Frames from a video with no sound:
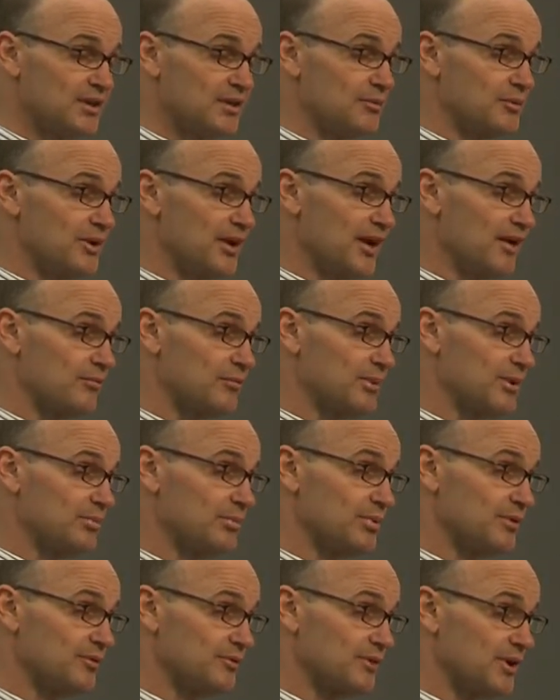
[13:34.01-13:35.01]
We have
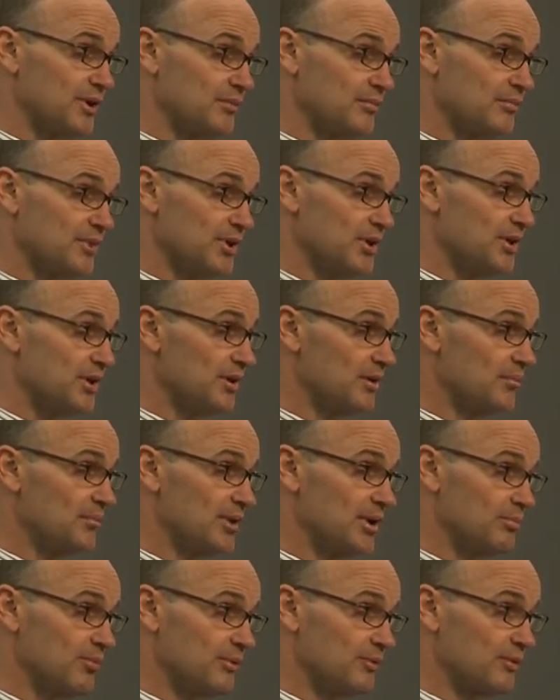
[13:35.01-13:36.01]
people from
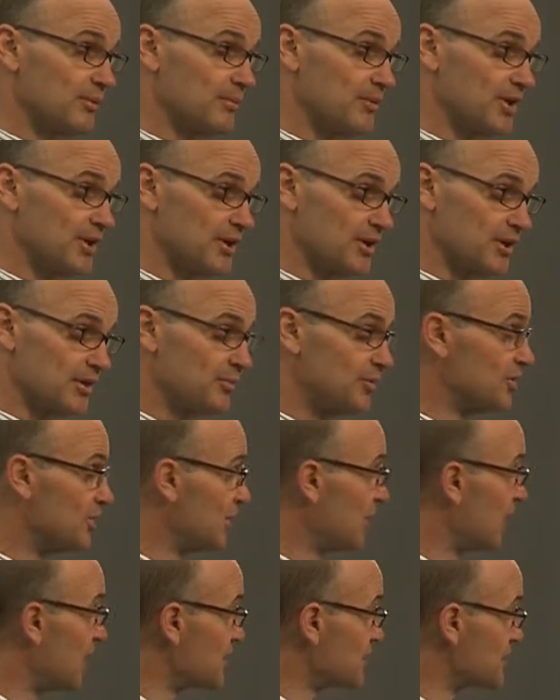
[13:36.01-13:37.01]
the
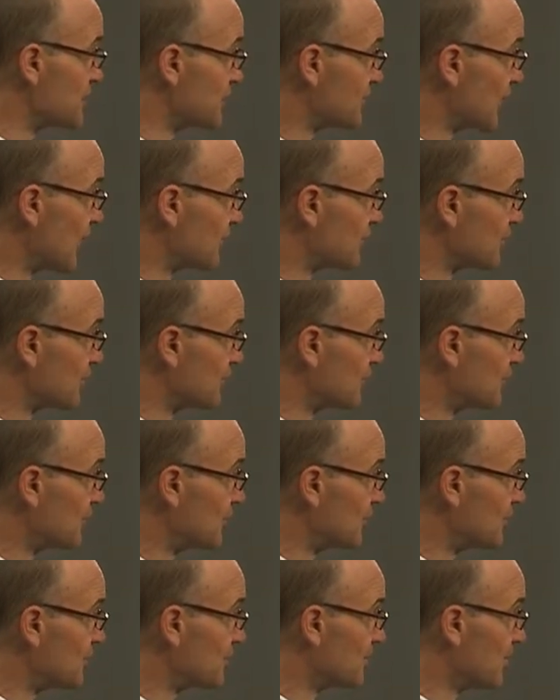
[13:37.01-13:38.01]
communication sector
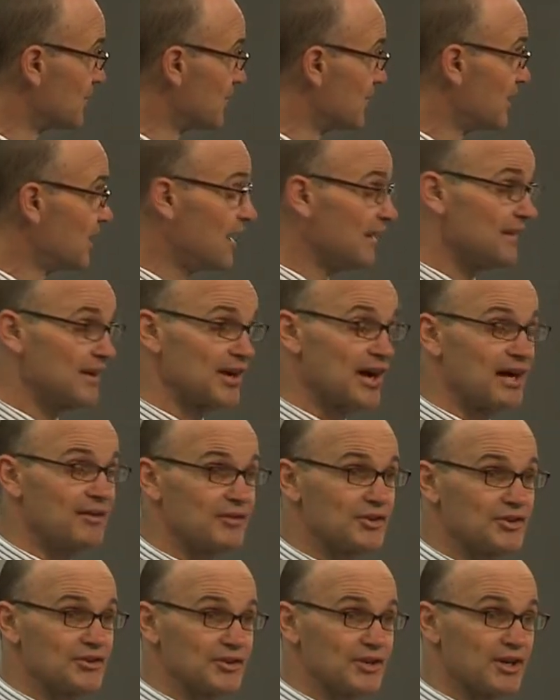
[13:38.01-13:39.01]
too, and then
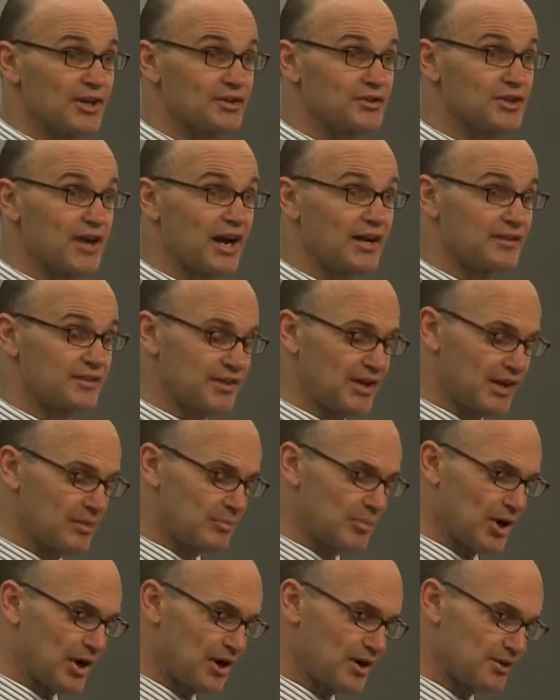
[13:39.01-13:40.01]
obviously our tri-state
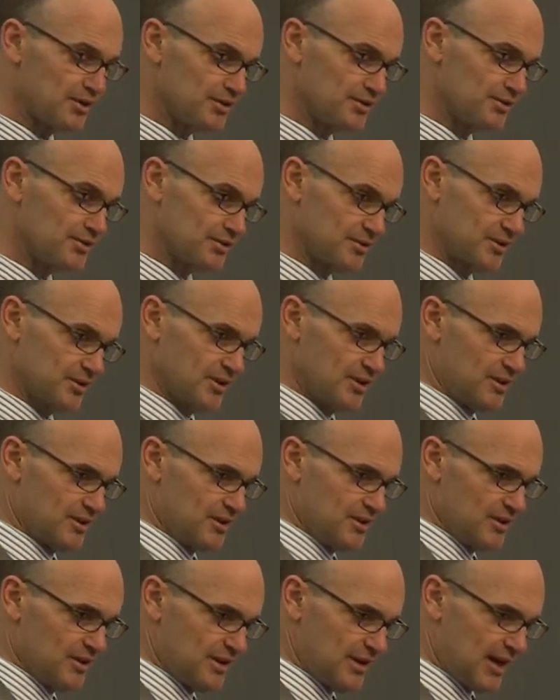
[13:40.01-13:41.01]
partners.
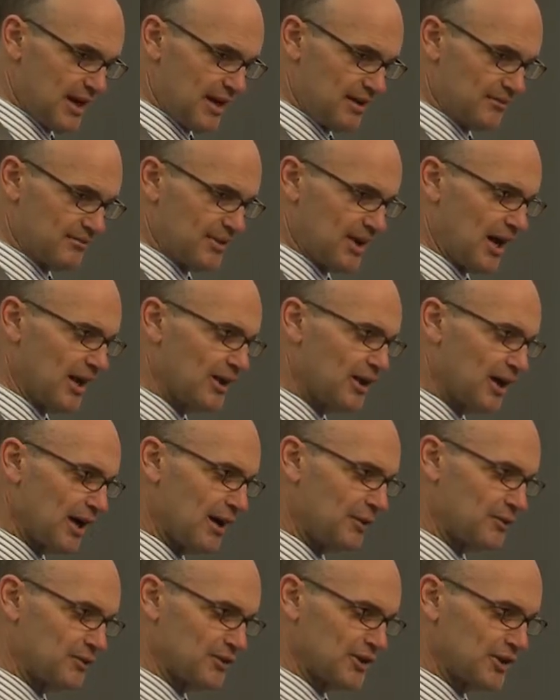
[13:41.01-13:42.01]
And I
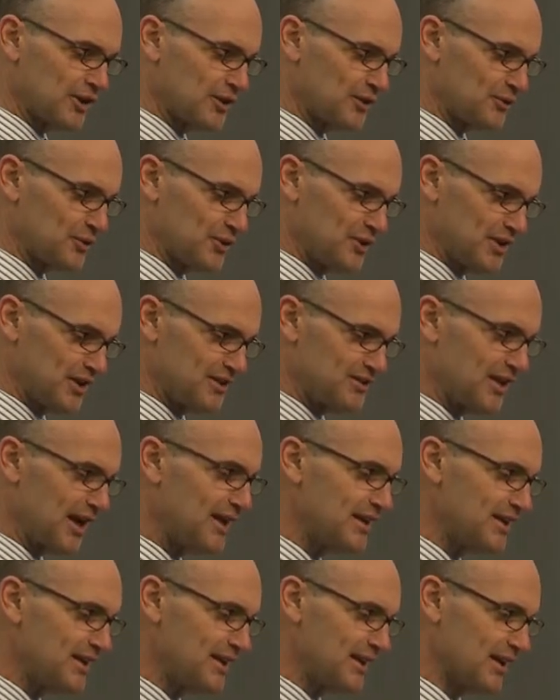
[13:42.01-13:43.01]
was looking through the
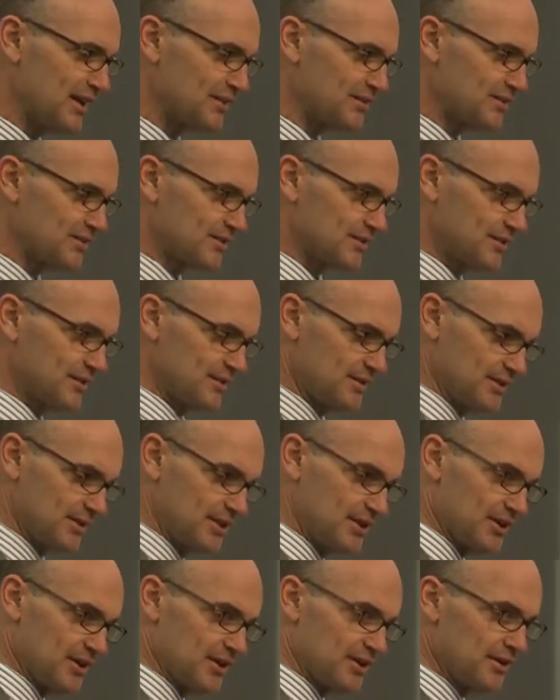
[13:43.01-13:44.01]
attendee list
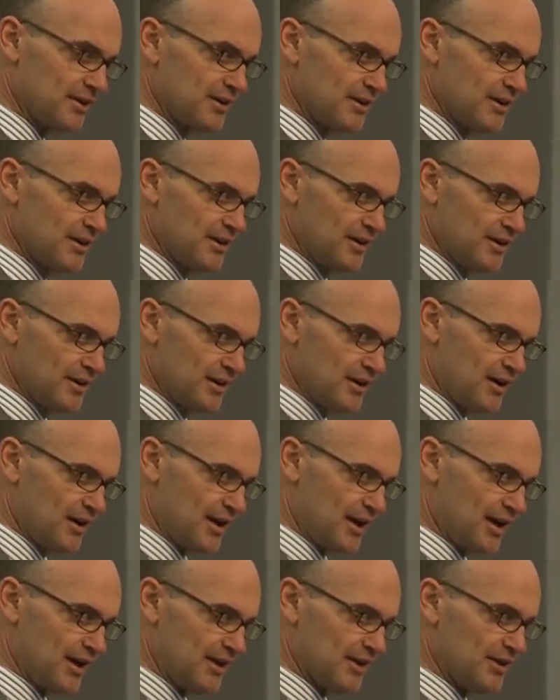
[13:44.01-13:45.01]
here,
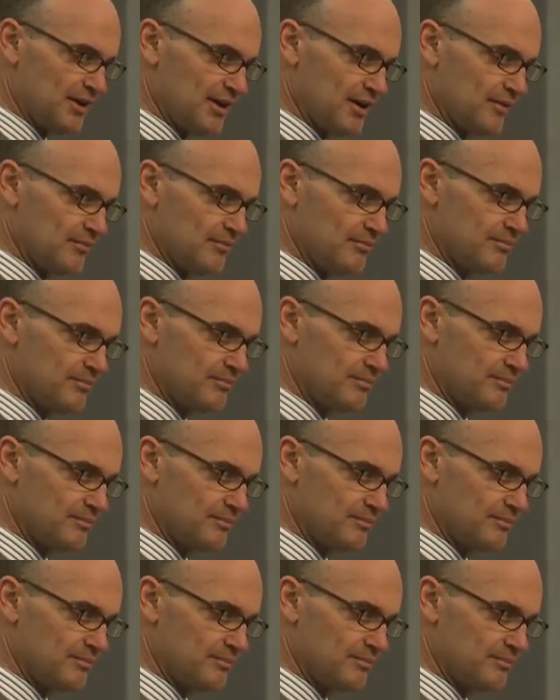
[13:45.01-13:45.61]
and